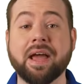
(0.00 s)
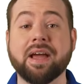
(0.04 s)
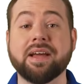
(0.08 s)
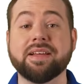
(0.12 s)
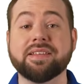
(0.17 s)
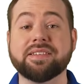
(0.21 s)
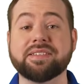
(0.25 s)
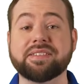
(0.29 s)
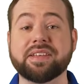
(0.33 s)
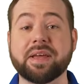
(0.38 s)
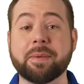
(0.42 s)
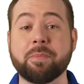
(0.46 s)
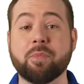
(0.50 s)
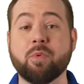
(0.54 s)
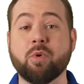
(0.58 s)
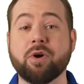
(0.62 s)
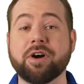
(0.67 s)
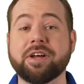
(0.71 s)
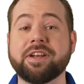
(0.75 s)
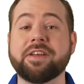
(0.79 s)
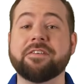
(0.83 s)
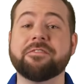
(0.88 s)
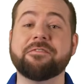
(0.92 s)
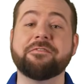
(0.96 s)
Step
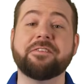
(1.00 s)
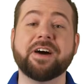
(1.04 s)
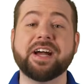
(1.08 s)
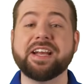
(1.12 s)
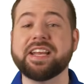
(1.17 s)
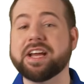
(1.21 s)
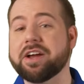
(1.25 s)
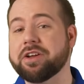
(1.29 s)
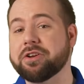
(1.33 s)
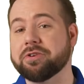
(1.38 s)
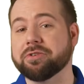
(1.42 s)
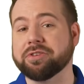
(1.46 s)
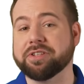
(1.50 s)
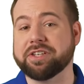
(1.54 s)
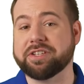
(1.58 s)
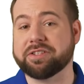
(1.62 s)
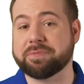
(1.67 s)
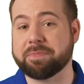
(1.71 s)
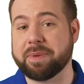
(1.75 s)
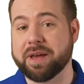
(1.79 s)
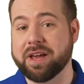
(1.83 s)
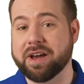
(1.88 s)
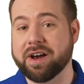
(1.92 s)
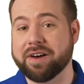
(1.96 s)
1. Find out your lease
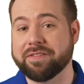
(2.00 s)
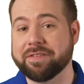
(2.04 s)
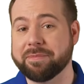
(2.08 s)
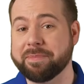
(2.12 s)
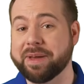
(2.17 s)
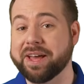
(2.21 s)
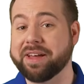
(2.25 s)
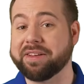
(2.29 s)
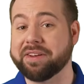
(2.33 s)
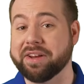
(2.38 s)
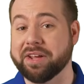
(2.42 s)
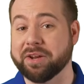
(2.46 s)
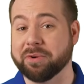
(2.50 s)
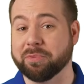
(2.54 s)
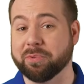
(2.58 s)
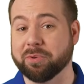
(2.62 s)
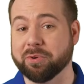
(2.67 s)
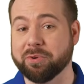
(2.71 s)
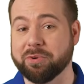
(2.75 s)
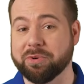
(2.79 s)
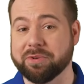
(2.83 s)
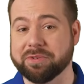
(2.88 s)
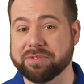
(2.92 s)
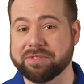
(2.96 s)
payoff amount and
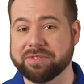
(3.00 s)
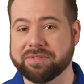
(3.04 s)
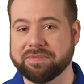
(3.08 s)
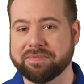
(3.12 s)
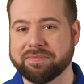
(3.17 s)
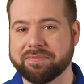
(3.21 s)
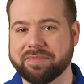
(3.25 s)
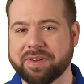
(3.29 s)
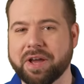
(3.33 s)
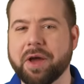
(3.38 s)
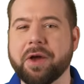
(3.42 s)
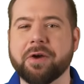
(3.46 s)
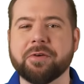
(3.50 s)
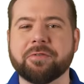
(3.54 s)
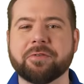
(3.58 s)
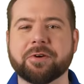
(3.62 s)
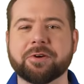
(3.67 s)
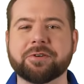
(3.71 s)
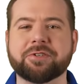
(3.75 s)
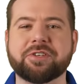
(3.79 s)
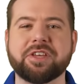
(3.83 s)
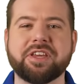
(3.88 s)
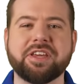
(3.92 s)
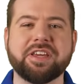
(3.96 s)
rules.
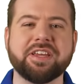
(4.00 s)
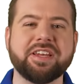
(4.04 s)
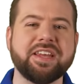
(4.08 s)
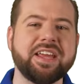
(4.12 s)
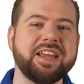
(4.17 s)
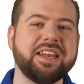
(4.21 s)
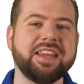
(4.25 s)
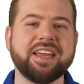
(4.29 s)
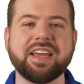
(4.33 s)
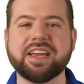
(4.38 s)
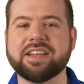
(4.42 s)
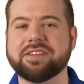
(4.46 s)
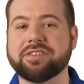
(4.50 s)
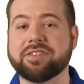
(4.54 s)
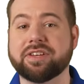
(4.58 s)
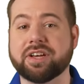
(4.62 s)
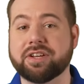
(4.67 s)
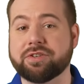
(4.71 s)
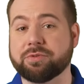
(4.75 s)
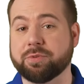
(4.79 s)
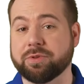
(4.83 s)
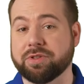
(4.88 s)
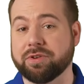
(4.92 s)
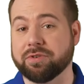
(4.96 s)
First, you need to get in
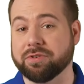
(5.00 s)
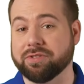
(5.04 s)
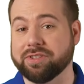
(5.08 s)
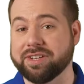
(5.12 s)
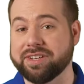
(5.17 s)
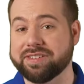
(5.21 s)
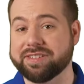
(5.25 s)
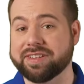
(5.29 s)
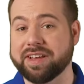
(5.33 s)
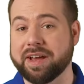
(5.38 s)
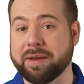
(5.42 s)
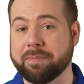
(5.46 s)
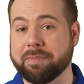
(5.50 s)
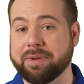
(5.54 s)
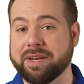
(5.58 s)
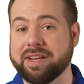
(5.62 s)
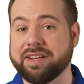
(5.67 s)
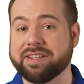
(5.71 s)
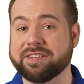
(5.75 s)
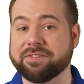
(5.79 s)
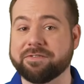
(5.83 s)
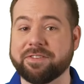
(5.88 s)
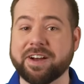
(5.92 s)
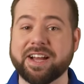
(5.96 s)
touch with your lease company
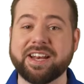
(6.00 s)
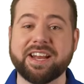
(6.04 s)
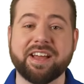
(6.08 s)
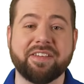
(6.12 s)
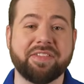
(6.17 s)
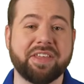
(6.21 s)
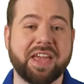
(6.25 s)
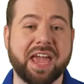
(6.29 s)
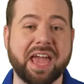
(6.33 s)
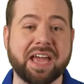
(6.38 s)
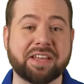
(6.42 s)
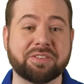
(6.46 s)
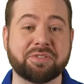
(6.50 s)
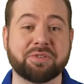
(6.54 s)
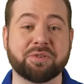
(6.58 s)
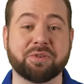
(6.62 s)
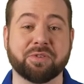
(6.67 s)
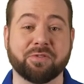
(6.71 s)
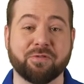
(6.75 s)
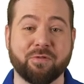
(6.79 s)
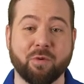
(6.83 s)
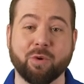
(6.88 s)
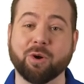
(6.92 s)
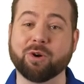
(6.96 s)
to find out the answer
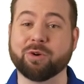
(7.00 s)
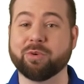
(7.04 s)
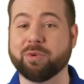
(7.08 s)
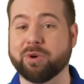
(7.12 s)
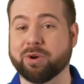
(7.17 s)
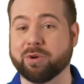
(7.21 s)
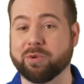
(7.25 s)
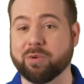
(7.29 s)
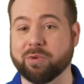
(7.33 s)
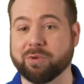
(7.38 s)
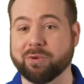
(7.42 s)
to 4 critical